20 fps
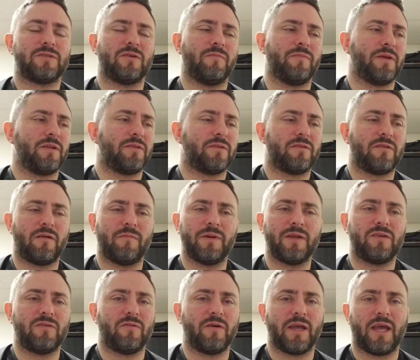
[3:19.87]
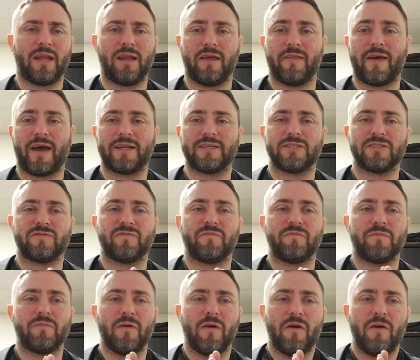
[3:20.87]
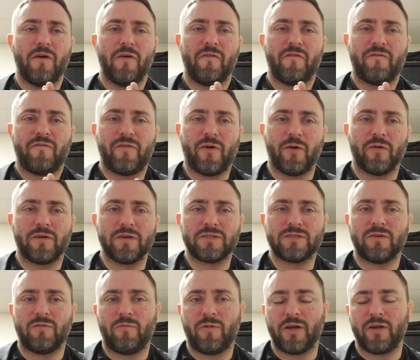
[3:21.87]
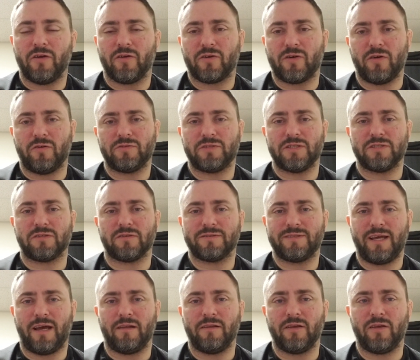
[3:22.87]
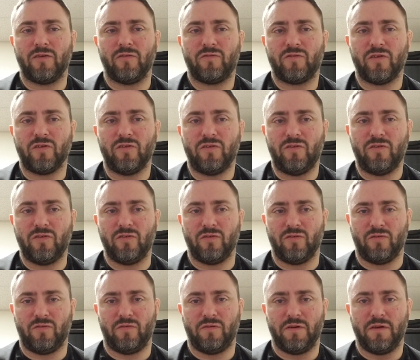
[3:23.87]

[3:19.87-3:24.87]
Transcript: Don't be don't be doing any of that. Just focus on what your coaches are telling you to do.